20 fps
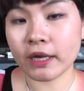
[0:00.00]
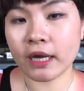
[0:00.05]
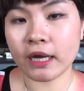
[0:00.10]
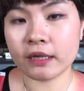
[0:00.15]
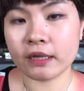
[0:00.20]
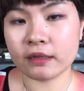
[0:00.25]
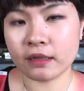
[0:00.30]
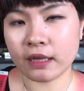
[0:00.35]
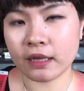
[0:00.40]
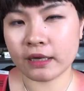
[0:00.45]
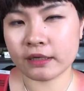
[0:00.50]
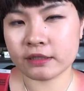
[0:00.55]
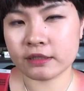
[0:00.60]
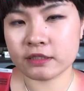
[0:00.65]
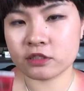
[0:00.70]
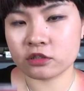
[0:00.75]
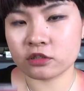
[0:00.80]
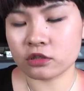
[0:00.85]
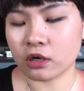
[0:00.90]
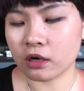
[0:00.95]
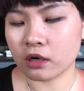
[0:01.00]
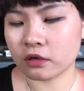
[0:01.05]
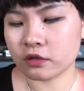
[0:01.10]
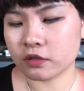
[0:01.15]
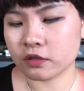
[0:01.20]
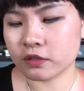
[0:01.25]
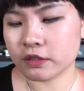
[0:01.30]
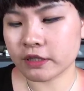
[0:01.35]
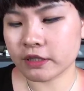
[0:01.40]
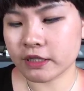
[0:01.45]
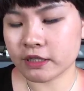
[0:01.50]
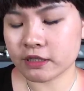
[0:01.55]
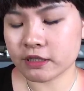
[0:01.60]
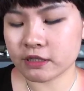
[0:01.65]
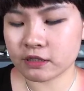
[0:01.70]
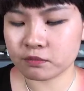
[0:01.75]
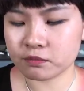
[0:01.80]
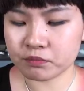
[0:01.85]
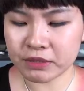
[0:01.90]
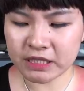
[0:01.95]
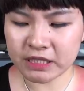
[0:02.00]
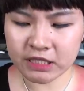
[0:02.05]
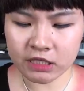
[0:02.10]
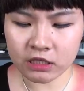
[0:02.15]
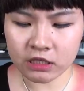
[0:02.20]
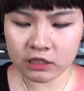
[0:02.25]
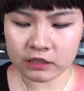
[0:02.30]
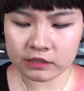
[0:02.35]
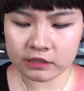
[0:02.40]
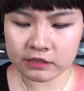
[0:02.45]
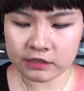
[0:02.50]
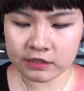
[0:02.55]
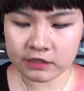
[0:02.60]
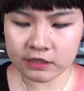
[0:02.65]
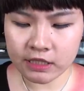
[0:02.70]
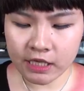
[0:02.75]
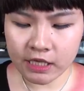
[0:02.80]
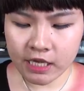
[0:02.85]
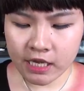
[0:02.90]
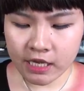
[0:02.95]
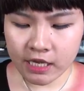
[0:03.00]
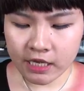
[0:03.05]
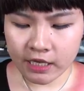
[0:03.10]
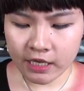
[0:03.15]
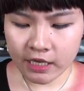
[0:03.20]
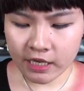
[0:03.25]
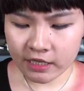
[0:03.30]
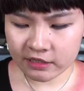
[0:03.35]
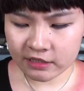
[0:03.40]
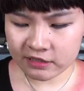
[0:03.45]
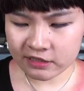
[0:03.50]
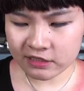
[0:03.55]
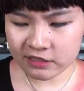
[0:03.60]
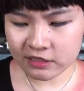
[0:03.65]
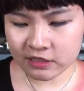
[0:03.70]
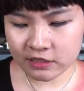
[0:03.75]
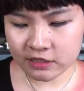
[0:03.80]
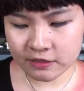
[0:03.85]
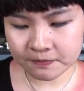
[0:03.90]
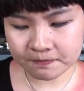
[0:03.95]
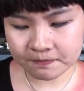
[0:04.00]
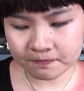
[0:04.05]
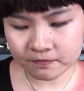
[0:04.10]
I like Stalker is because it's